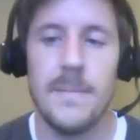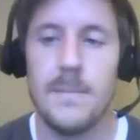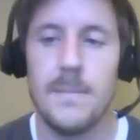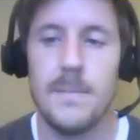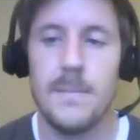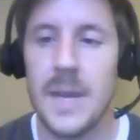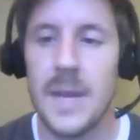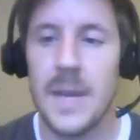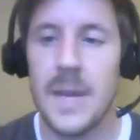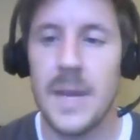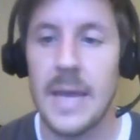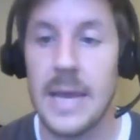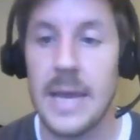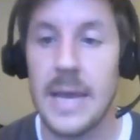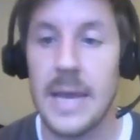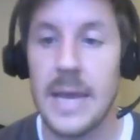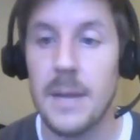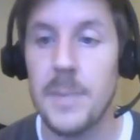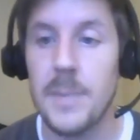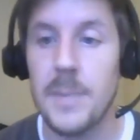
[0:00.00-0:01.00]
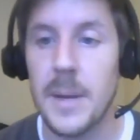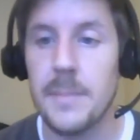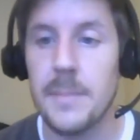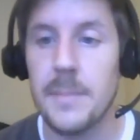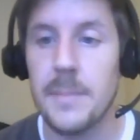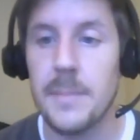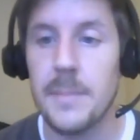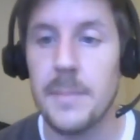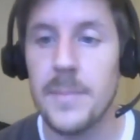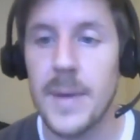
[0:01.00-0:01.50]
meaning a company.
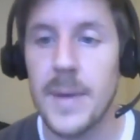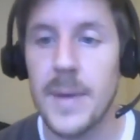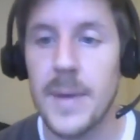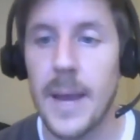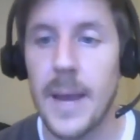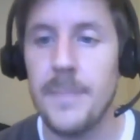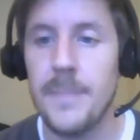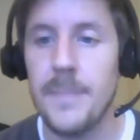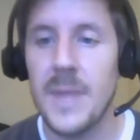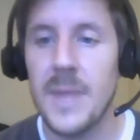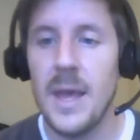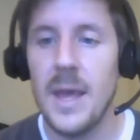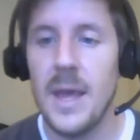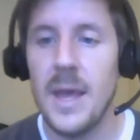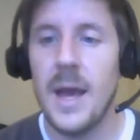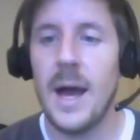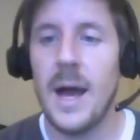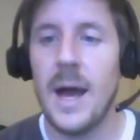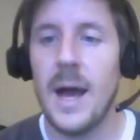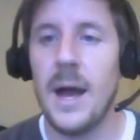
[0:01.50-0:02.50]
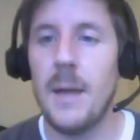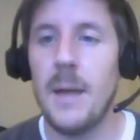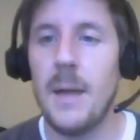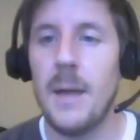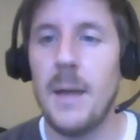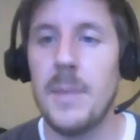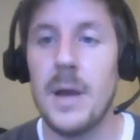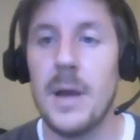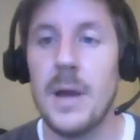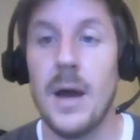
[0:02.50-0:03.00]
Okay,
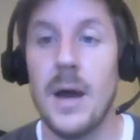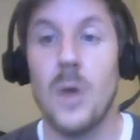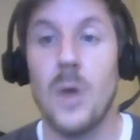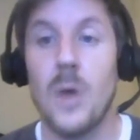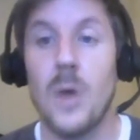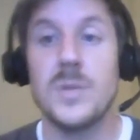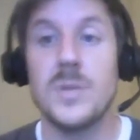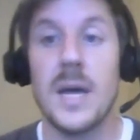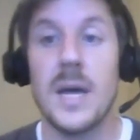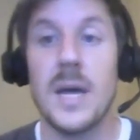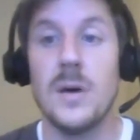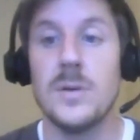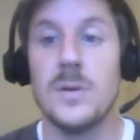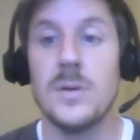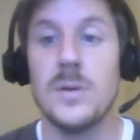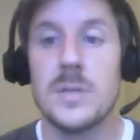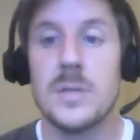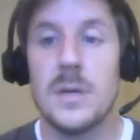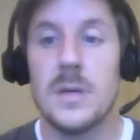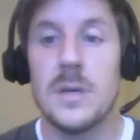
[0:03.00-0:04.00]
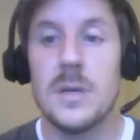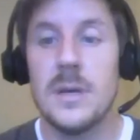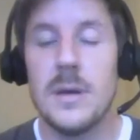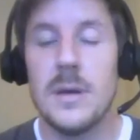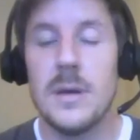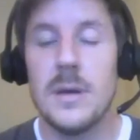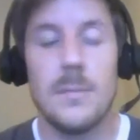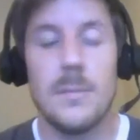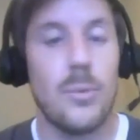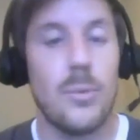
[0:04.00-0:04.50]
um, uh, hotels,
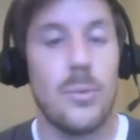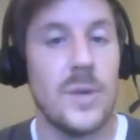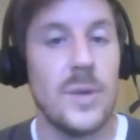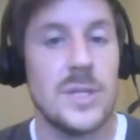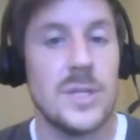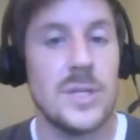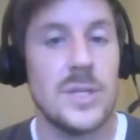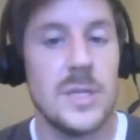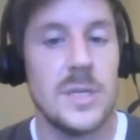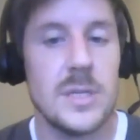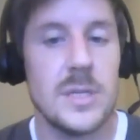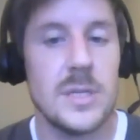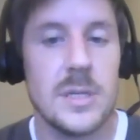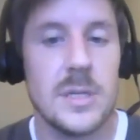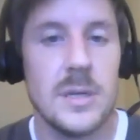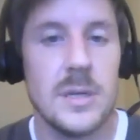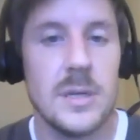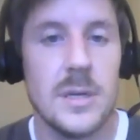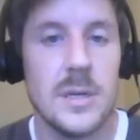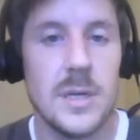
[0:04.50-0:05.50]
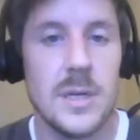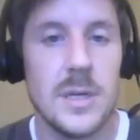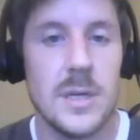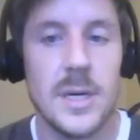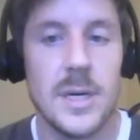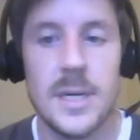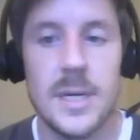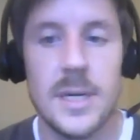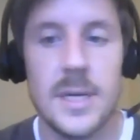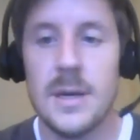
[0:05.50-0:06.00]
bridges,
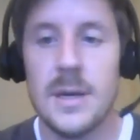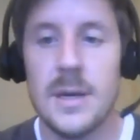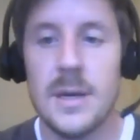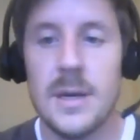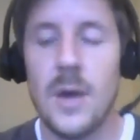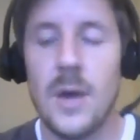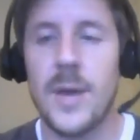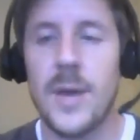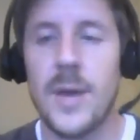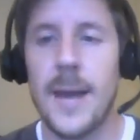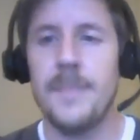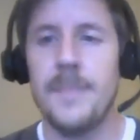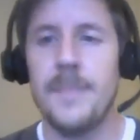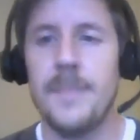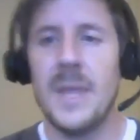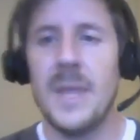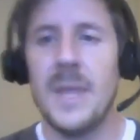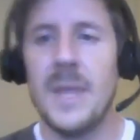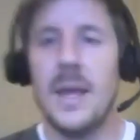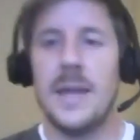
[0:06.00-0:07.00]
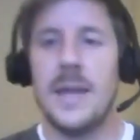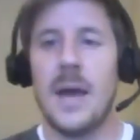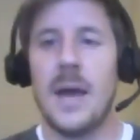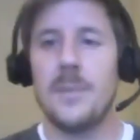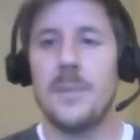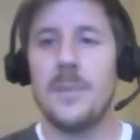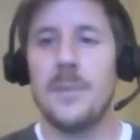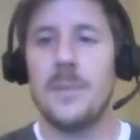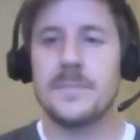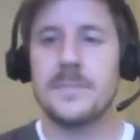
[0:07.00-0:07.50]
good. Okay,
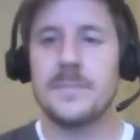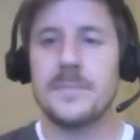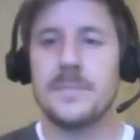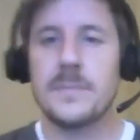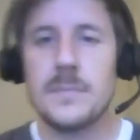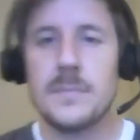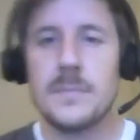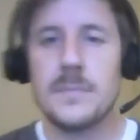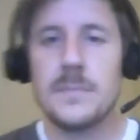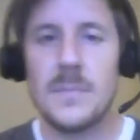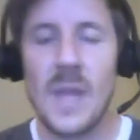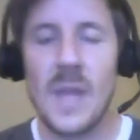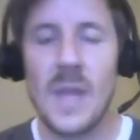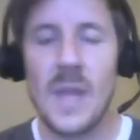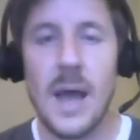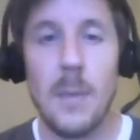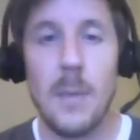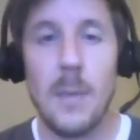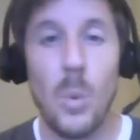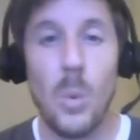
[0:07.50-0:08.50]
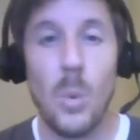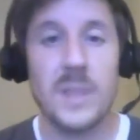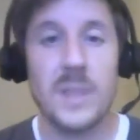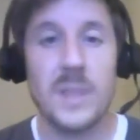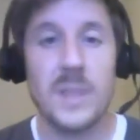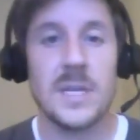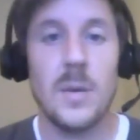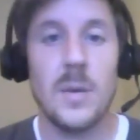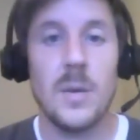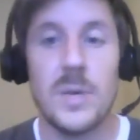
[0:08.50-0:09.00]
now um,
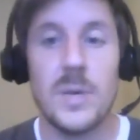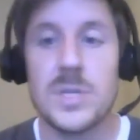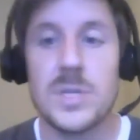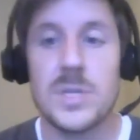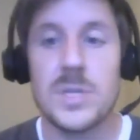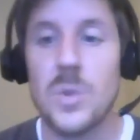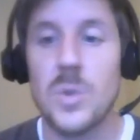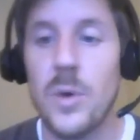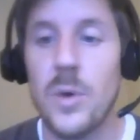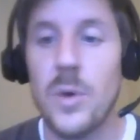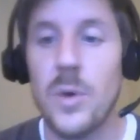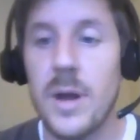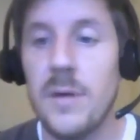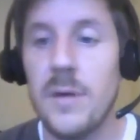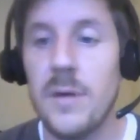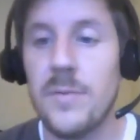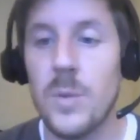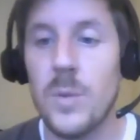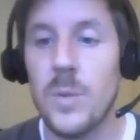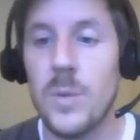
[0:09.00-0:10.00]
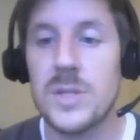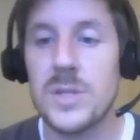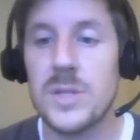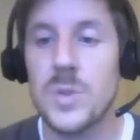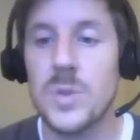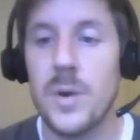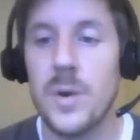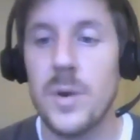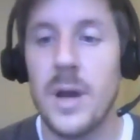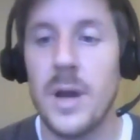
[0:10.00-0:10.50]
what uh, what sort of what
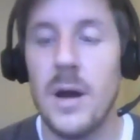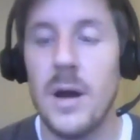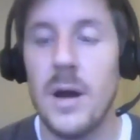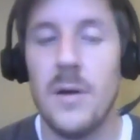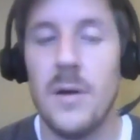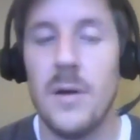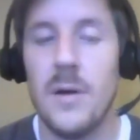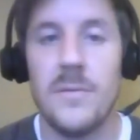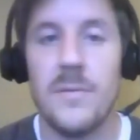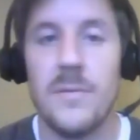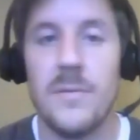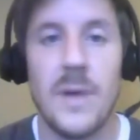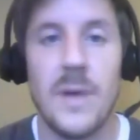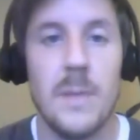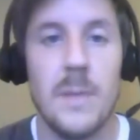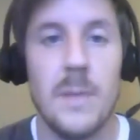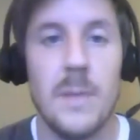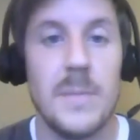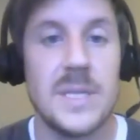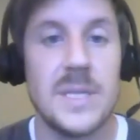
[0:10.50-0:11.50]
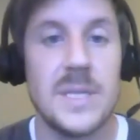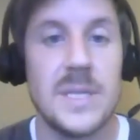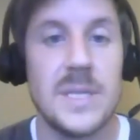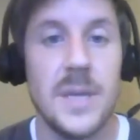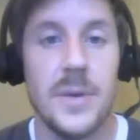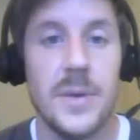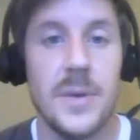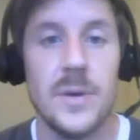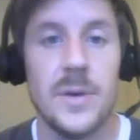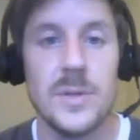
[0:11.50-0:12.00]
sort of uh,
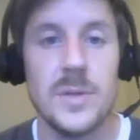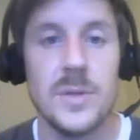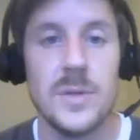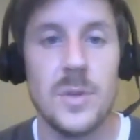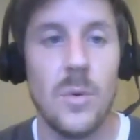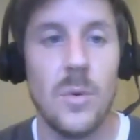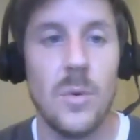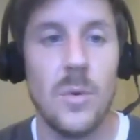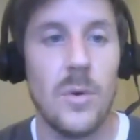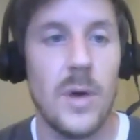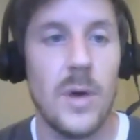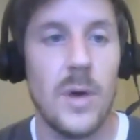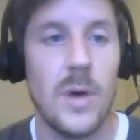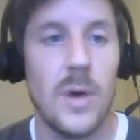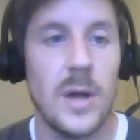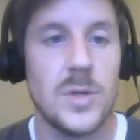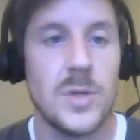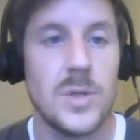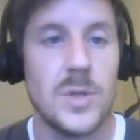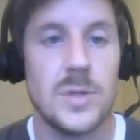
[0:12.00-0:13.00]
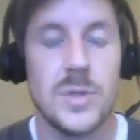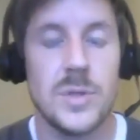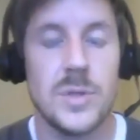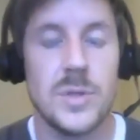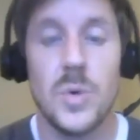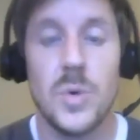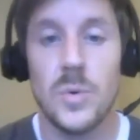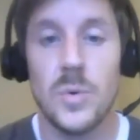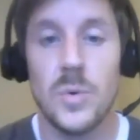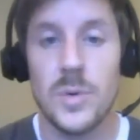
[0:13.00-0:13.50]
materials or uh,
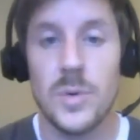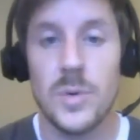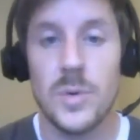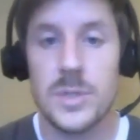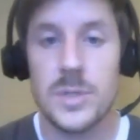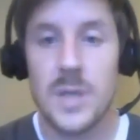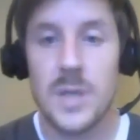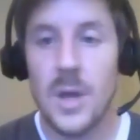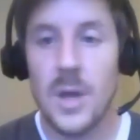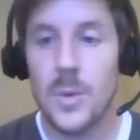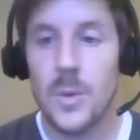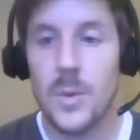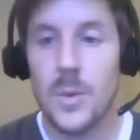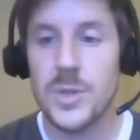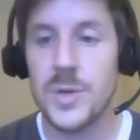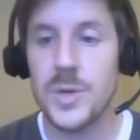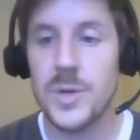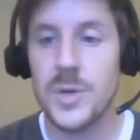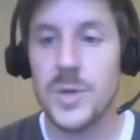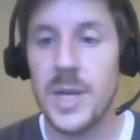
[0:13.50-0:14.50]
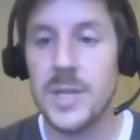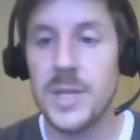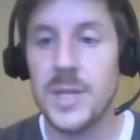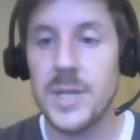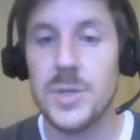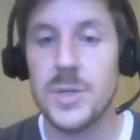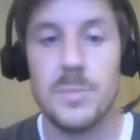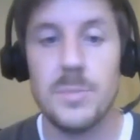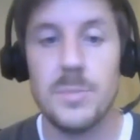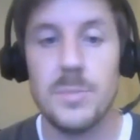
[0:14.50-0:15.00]
tools would you need
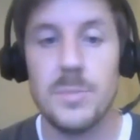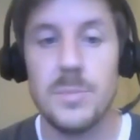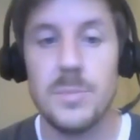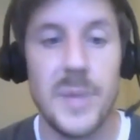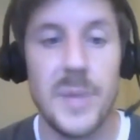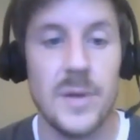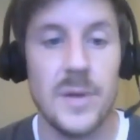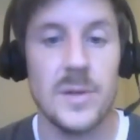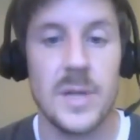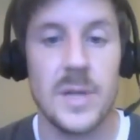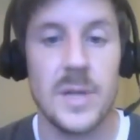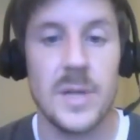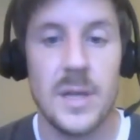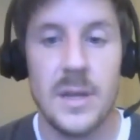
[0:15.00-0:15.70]
to build?